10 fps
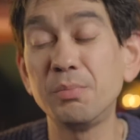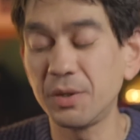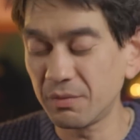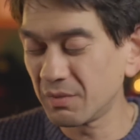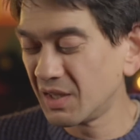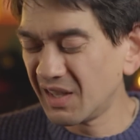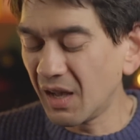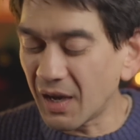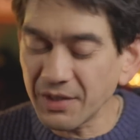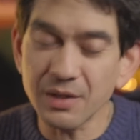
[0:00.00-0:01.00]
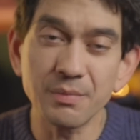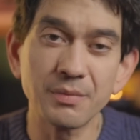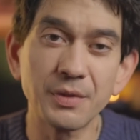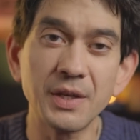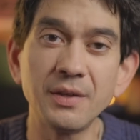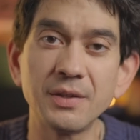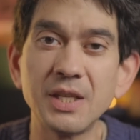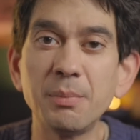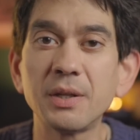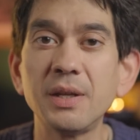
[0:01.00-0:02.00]
but I don't think
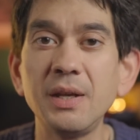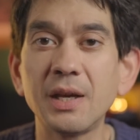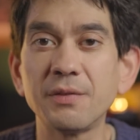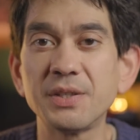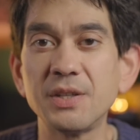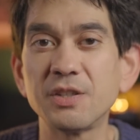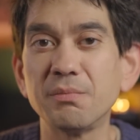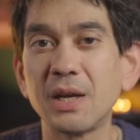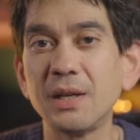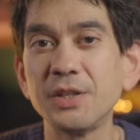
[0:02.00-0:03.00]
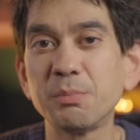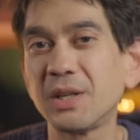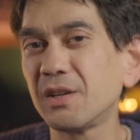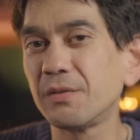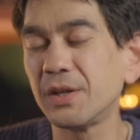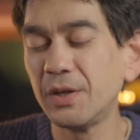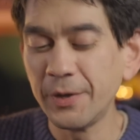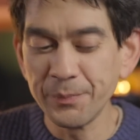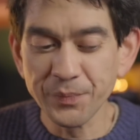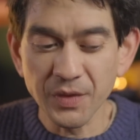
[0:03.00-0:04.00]
typically out of a sense of malice, but out of a
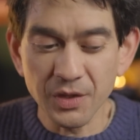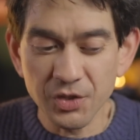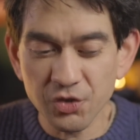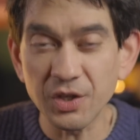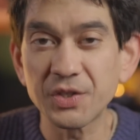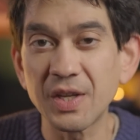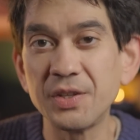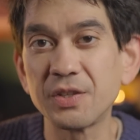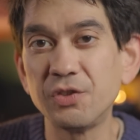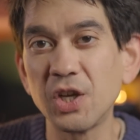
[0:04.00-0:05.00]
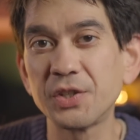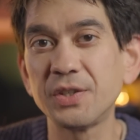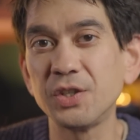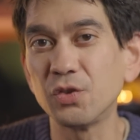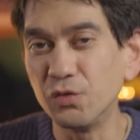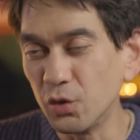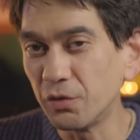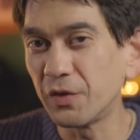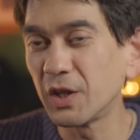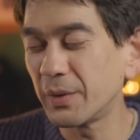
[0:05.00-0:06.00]
strict sense of justice or rule
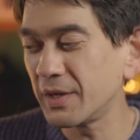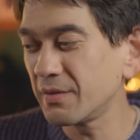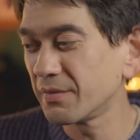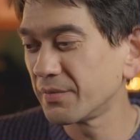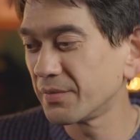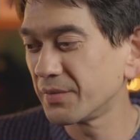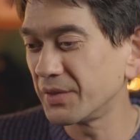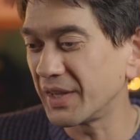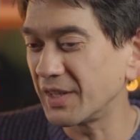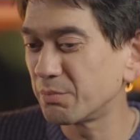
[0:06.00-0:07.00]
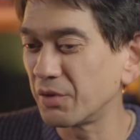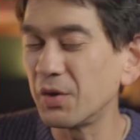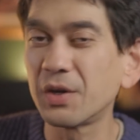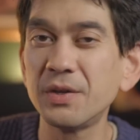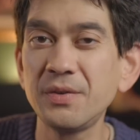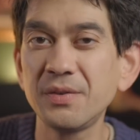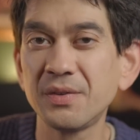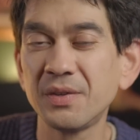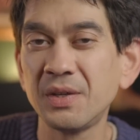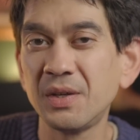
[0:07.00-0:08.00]
following that gets broken.
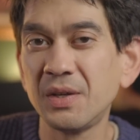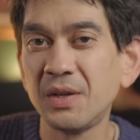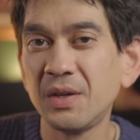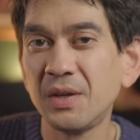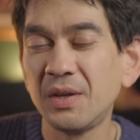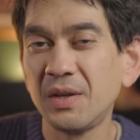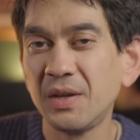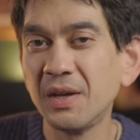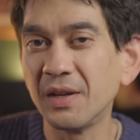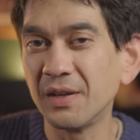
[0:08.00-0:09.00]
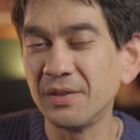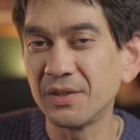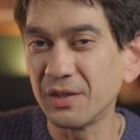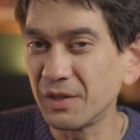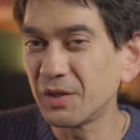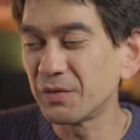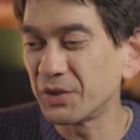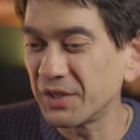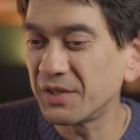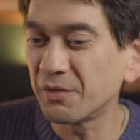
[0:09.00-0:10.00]
And a lot of
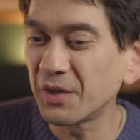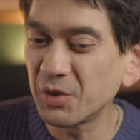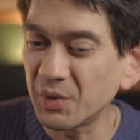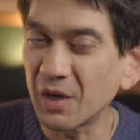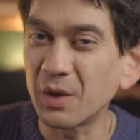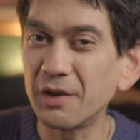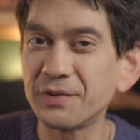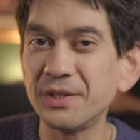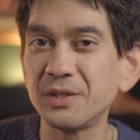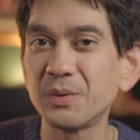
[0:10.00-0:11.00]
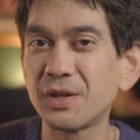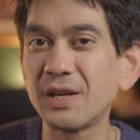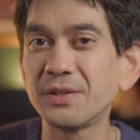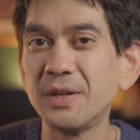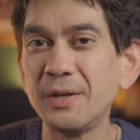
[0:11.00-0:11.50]
autistic folks will get quite offended with that.